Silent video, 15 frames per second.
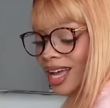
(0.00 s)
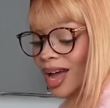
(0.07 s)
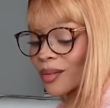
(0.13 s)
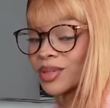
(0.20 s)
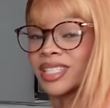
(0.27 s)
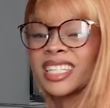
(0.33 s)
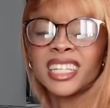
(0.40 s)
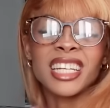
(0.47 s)
I
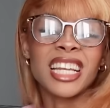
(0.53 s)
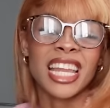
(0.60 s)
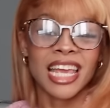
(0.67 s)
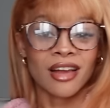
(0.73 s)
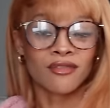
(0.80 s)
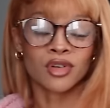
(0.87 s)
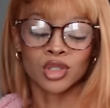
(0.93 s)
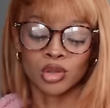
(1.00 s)
would
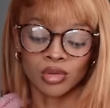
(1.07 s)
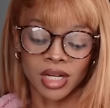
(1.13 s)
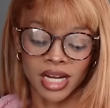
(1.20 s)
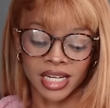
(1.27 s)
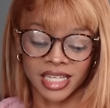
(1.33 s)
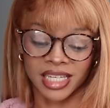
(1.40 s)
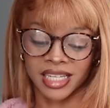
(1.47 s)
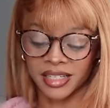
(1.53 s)
never do
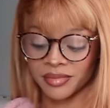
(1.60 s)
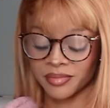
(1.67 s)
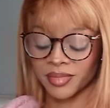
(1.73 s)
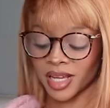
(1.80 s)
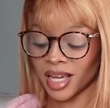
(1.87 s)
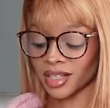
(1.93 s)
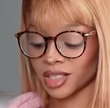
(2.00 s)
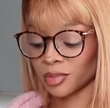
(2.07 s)
that again.
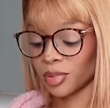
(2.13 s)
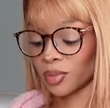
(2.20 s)
I actually